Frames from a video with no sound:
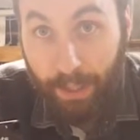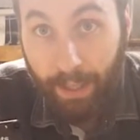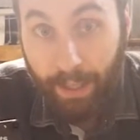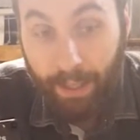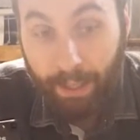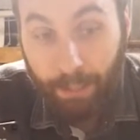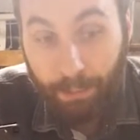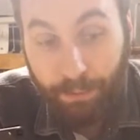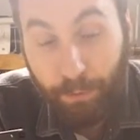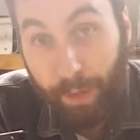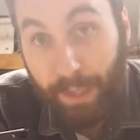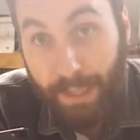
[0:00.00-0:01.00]
and
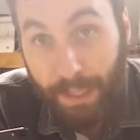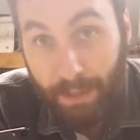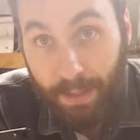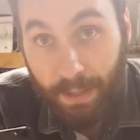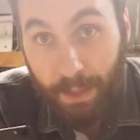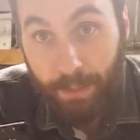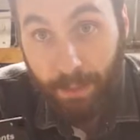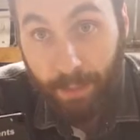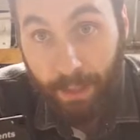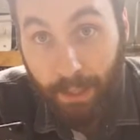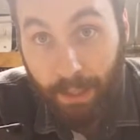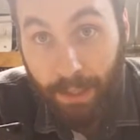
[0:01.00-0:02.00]
before I send this off to my
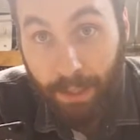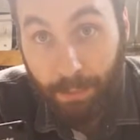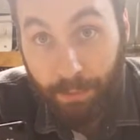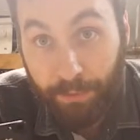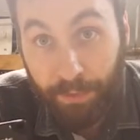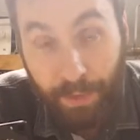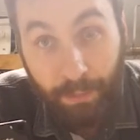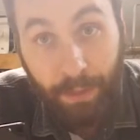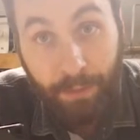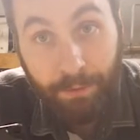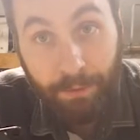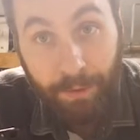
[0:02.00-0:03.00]
customer for some
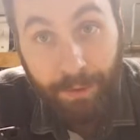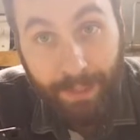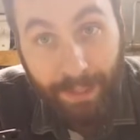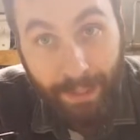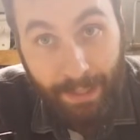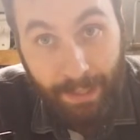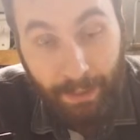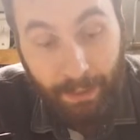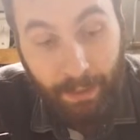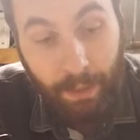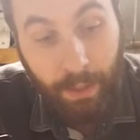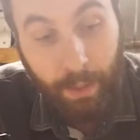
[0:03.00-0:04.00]
in-field
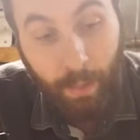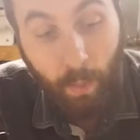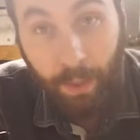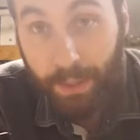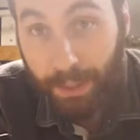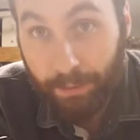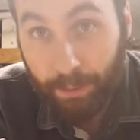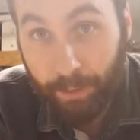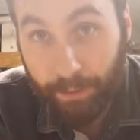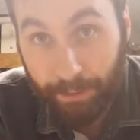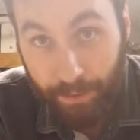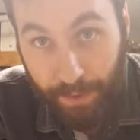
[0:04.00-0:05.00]
testing, wanted to give you my
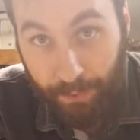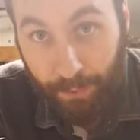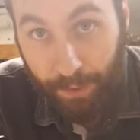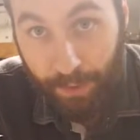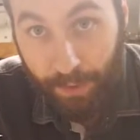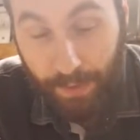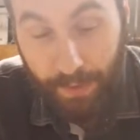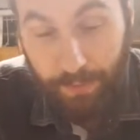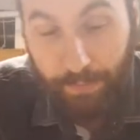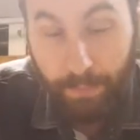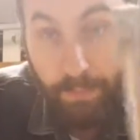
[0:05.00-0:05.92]
first impressions.